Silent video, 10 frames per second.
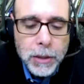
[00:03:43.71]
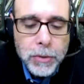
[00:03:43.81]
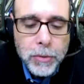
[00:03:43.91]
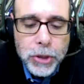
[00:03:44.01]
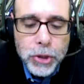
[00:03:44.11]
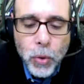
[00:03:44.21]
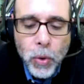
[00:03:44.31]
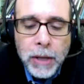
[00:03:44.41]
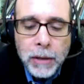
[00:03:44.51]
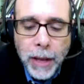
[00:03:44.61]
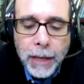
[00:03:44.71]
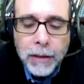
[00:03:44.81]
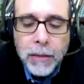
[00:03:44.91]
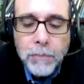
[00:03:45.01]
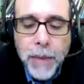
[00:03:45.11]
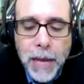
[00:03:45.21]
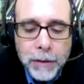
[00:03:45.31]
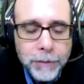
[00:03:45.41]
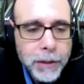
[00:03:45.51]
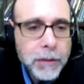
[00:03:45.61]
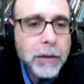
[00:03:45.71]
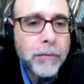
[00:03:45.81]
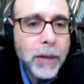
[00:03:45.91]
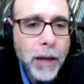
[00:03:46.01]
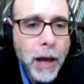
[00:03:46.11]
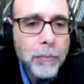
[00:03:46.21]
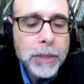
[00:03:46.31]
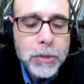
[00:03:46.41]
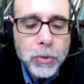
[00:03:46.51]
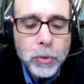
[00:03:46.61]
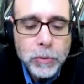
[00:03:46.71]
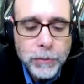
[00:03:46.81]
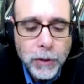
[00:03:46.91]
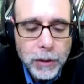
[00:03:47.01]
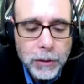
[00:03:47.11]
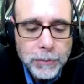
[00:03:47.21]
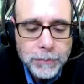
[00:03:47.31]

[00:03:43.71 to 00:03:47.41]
to enjoy alike the benefit of the common school fund.